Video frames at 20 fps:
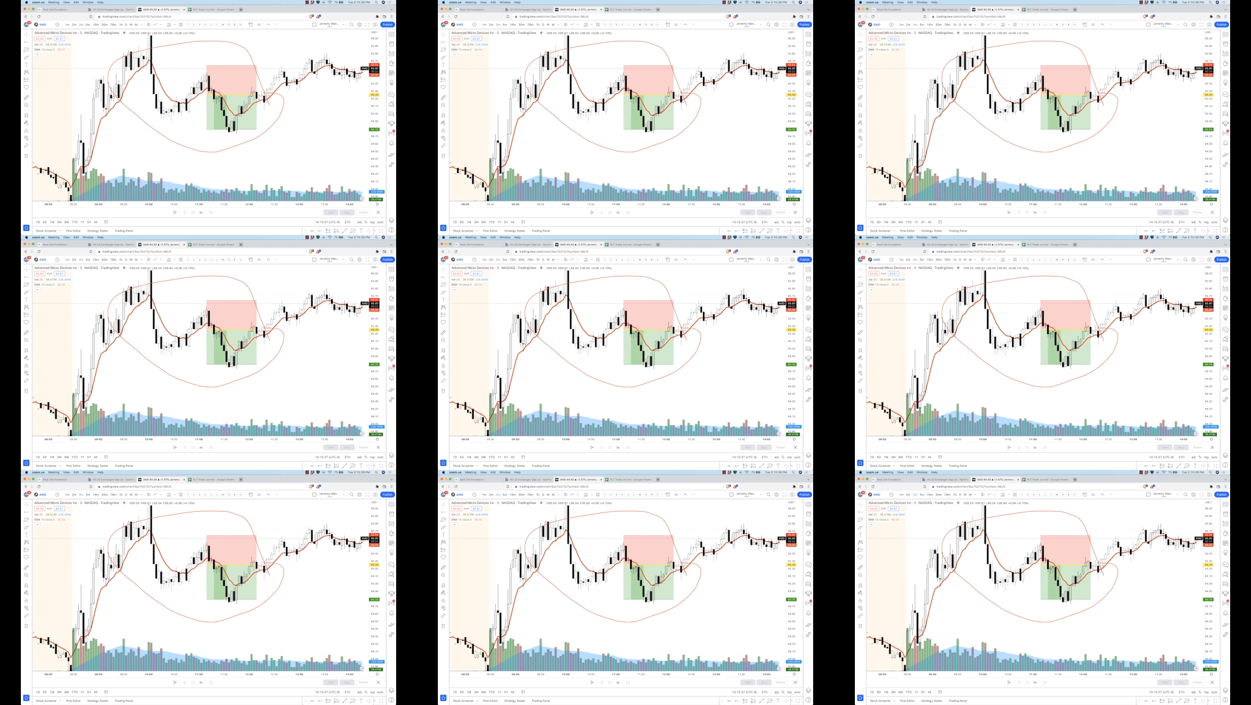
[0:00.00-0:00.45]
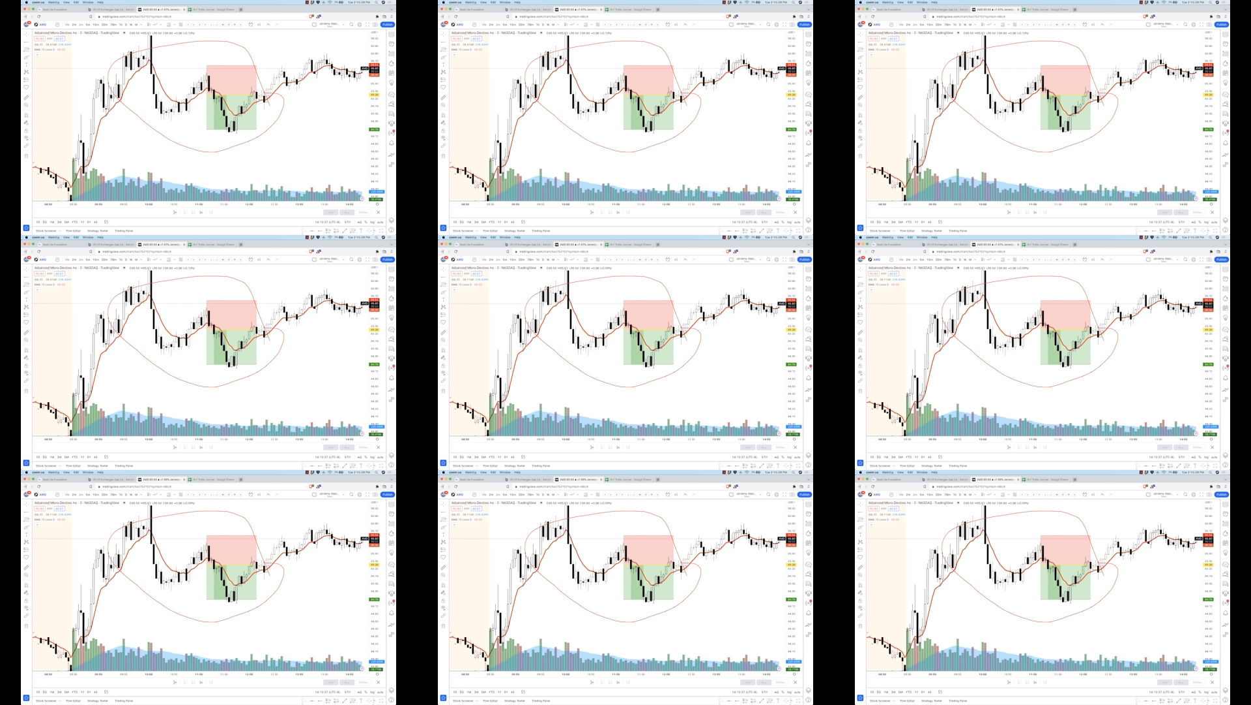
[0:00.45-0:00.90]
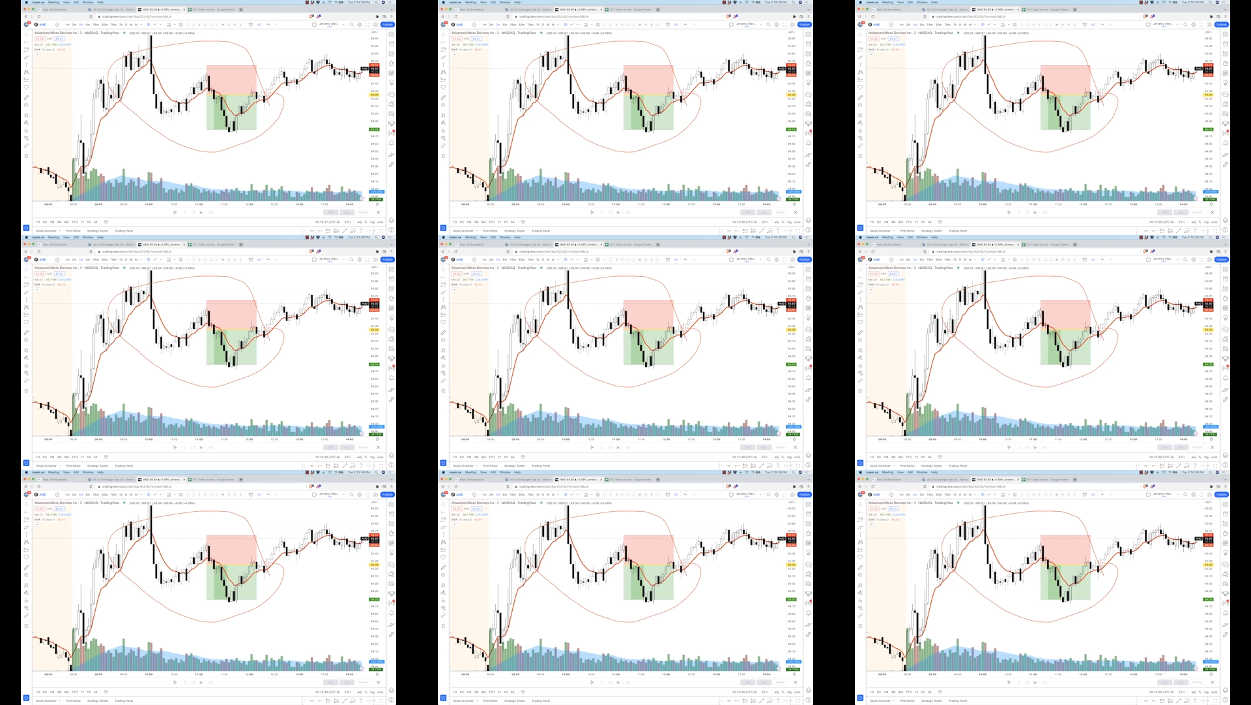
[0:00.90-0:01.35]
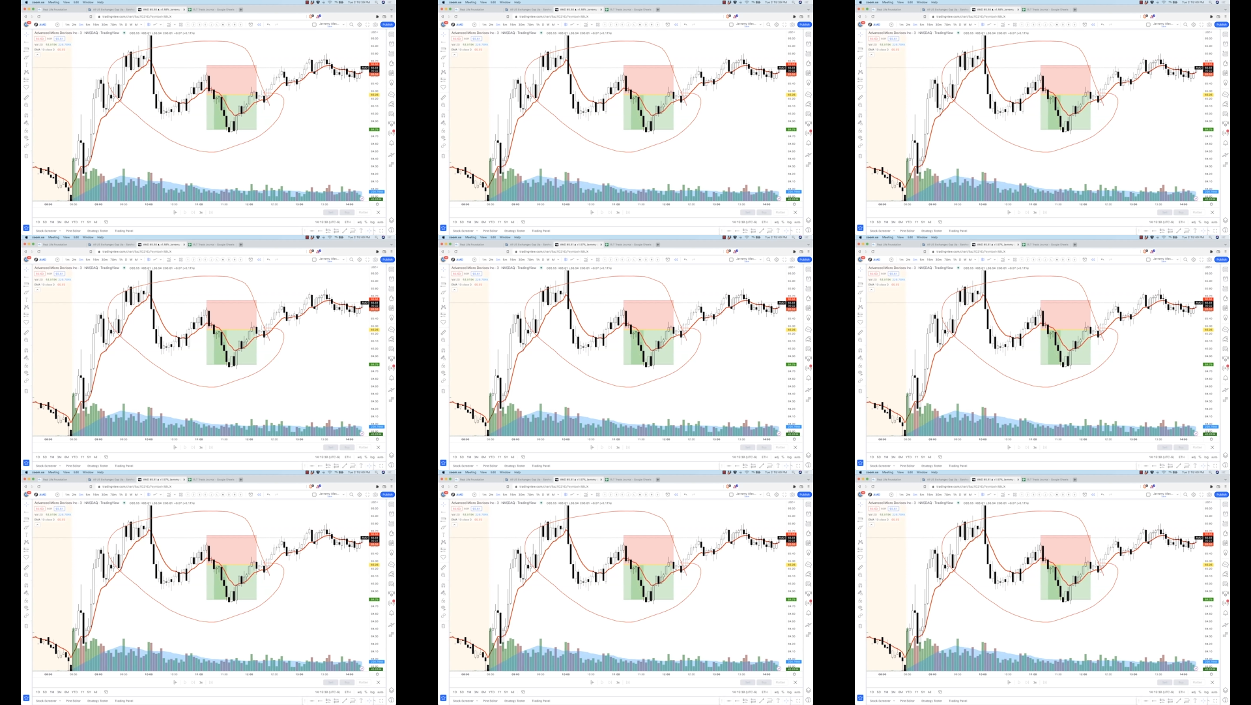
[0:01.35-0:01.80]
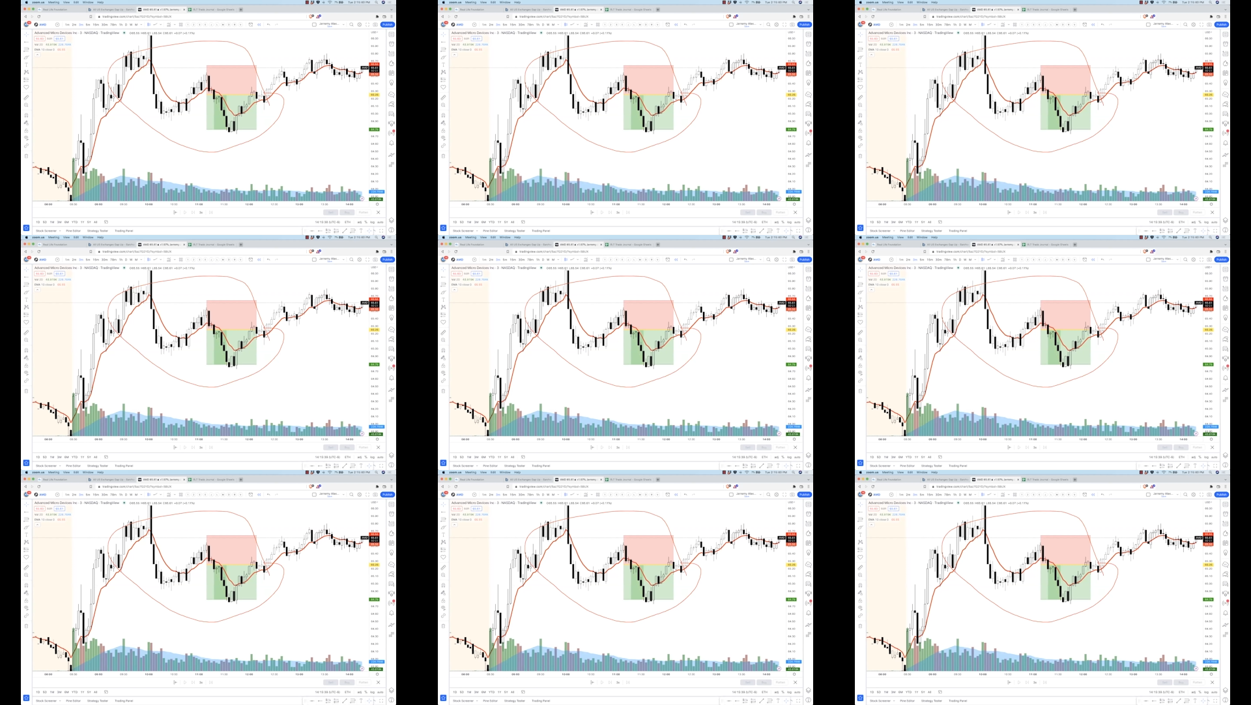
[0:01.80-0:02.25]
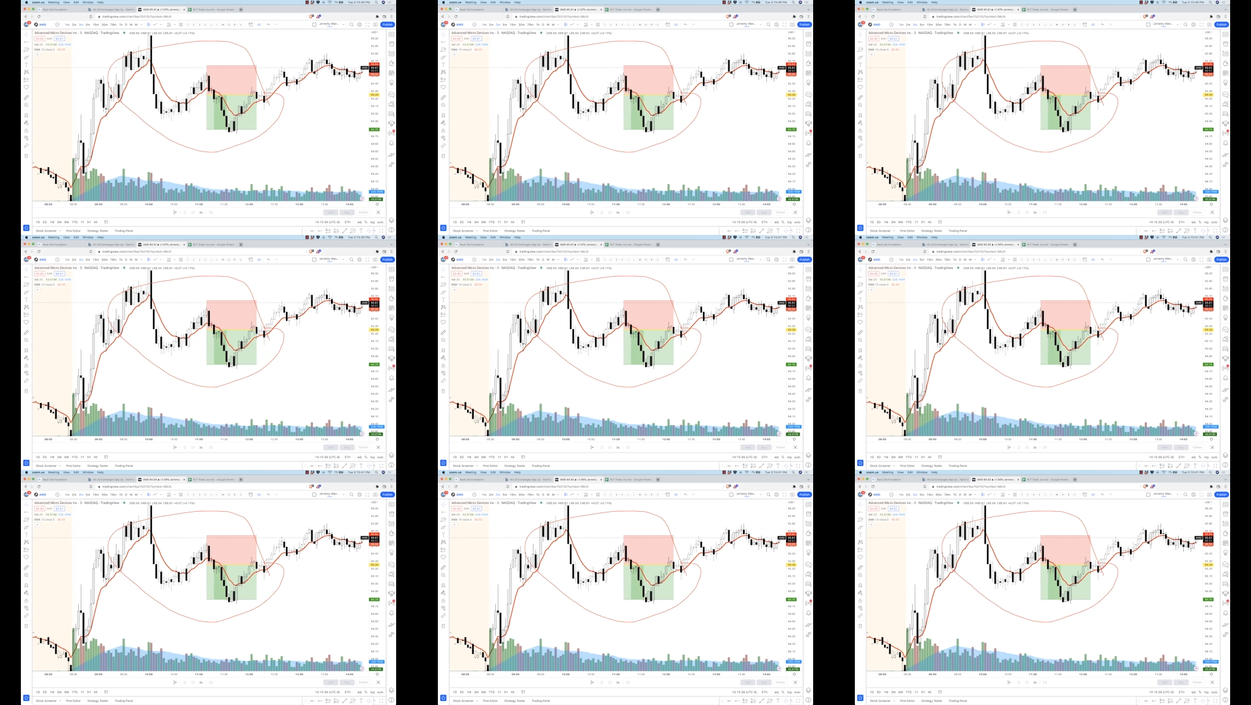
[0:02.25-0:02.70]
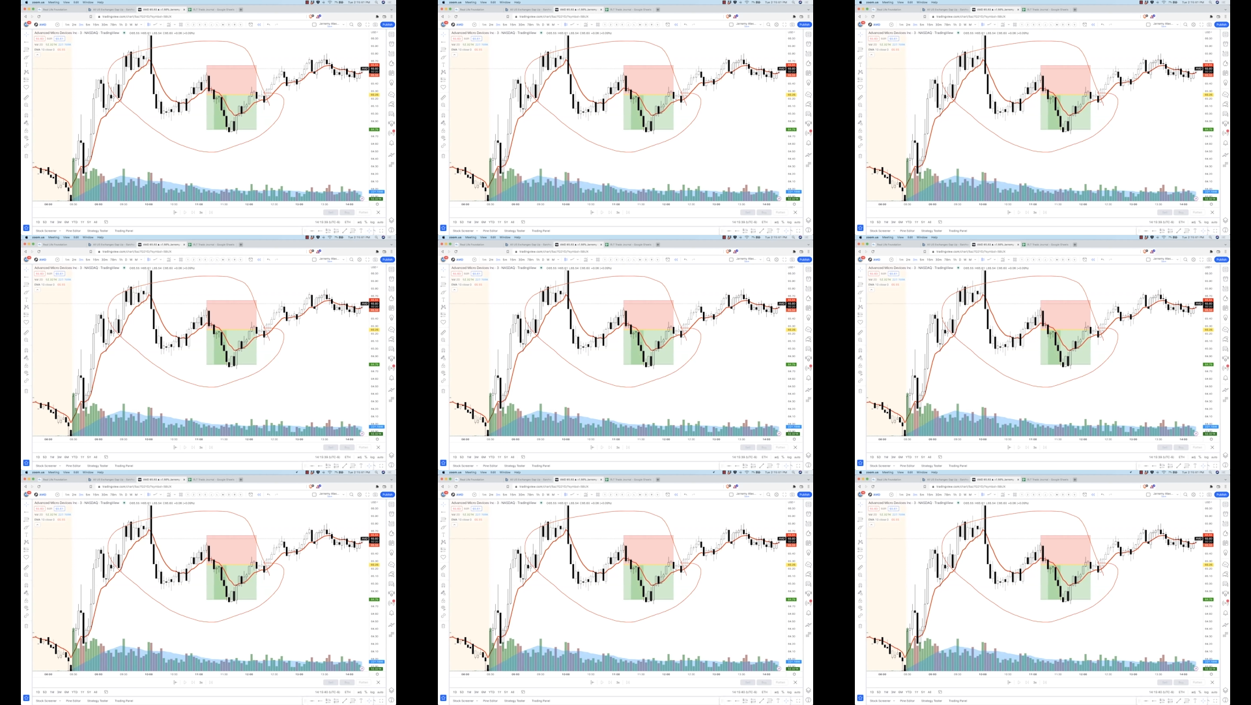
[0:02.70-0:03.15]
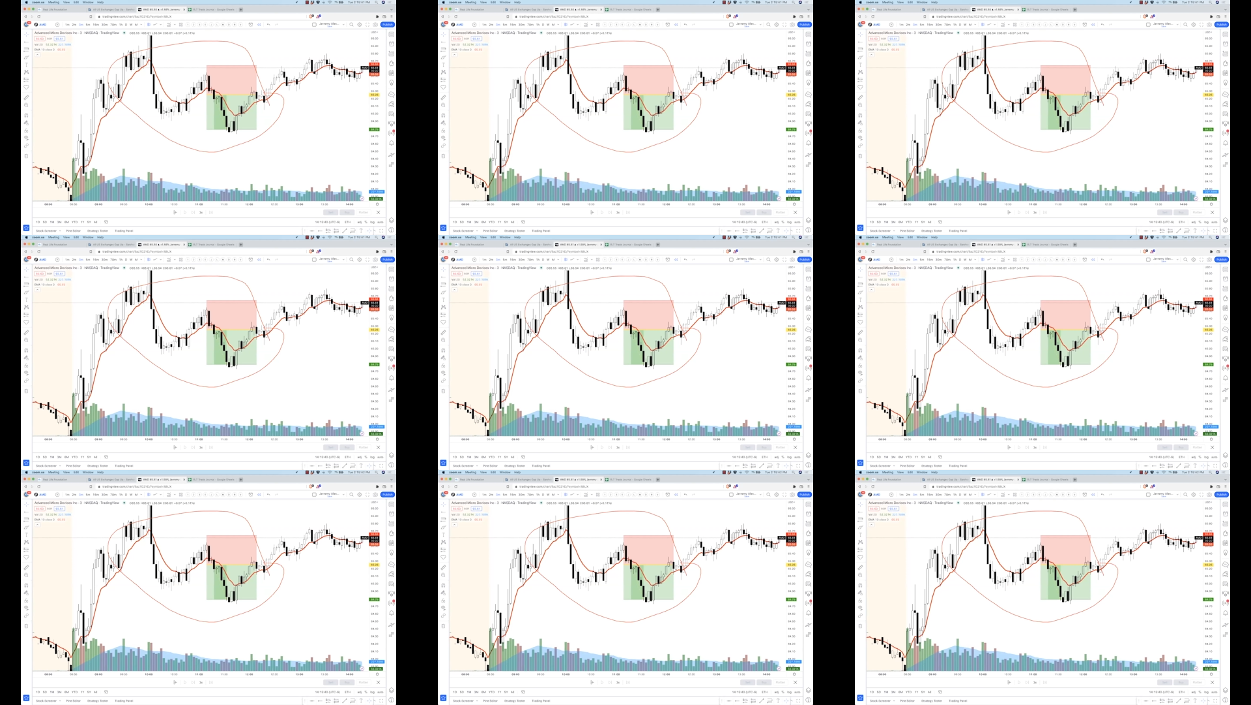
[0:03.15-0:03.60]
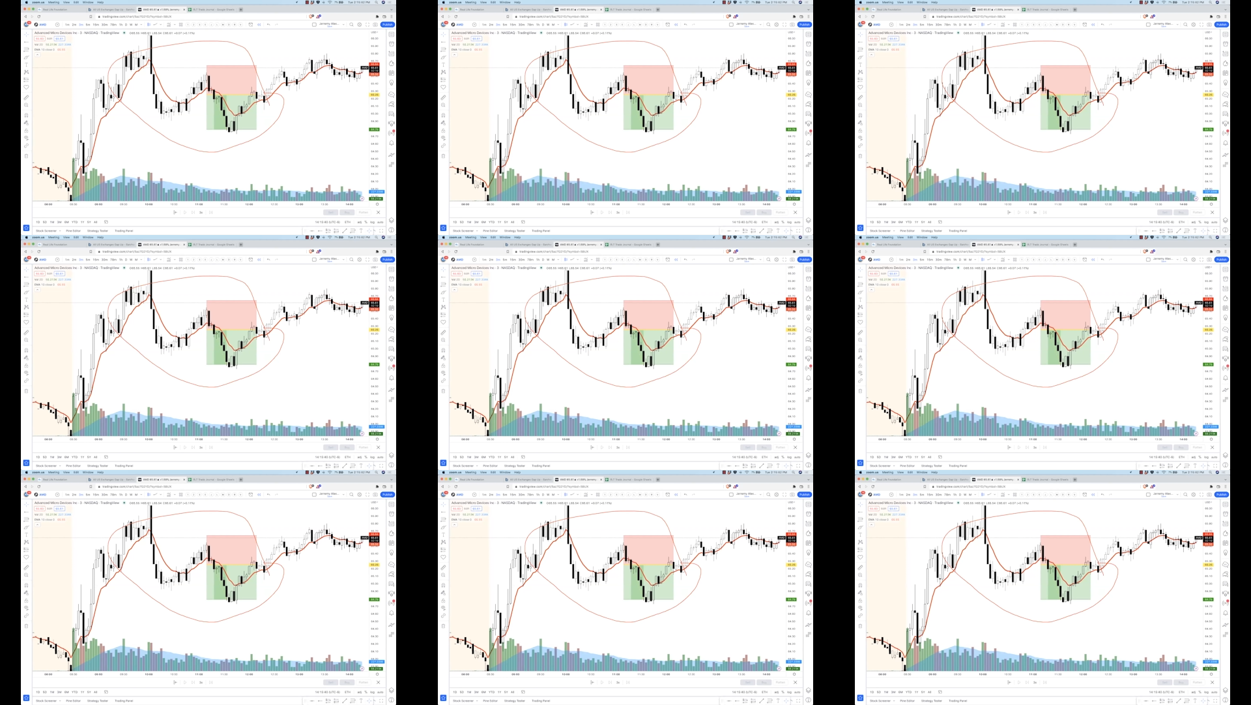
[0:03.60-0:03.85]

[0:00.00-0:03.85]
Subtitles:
No face is visible, so there are no lips to read.